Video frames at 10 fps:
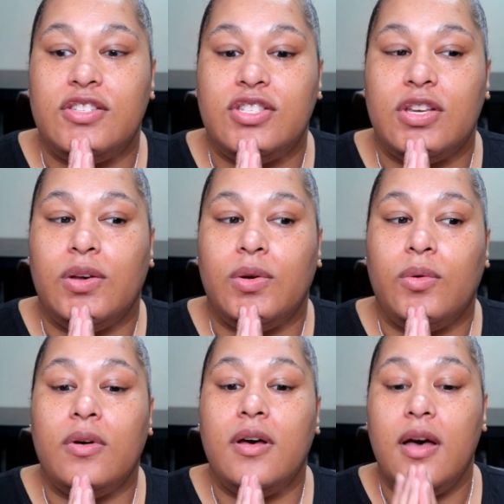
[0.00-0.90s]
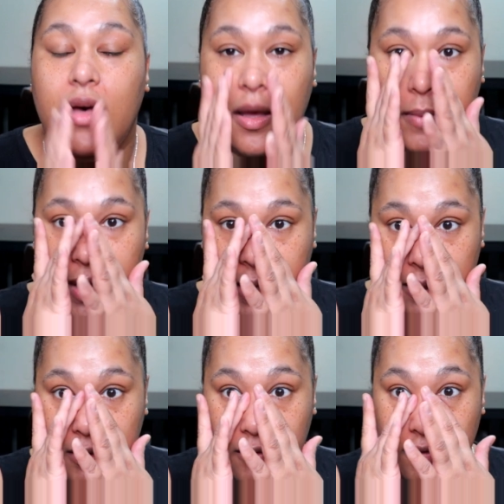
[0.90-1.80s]
So I'm kind
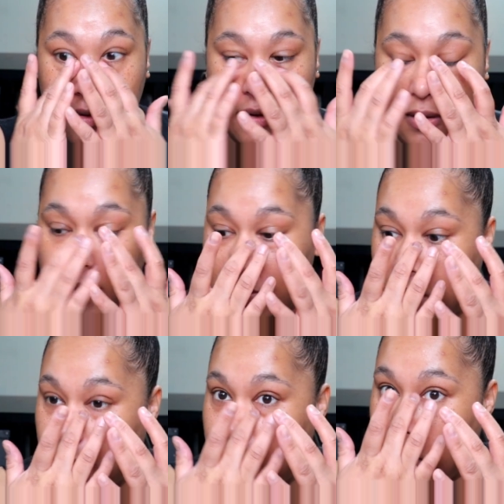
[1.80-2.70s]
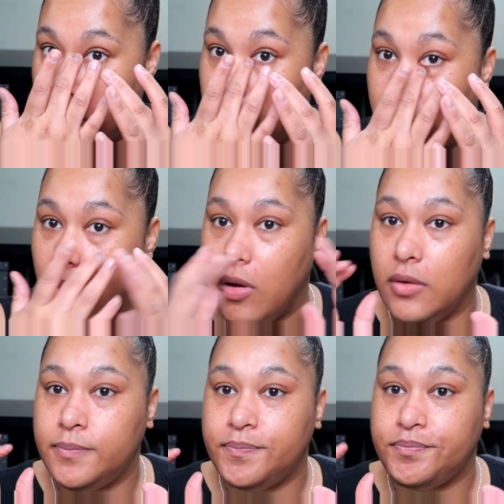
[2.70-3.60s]
of, you know, getting back on the
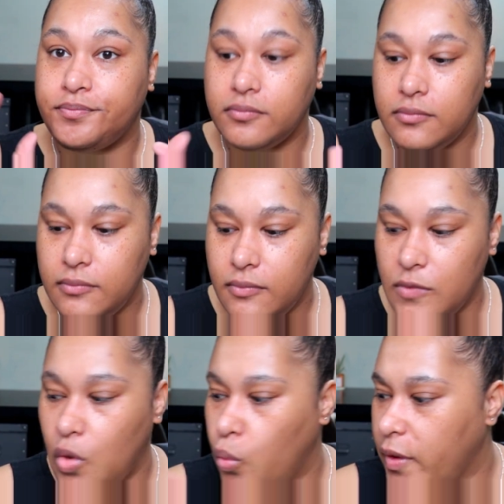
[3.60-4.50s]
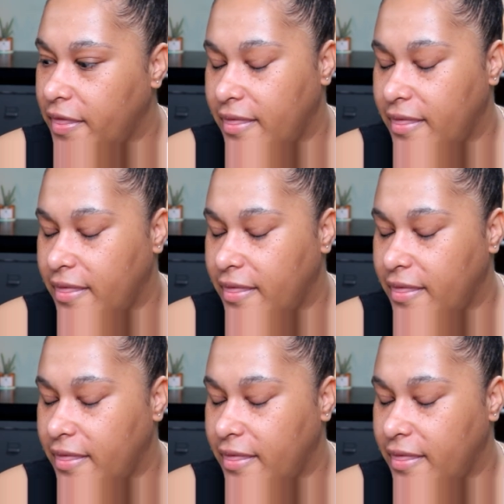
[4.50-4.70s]
ball with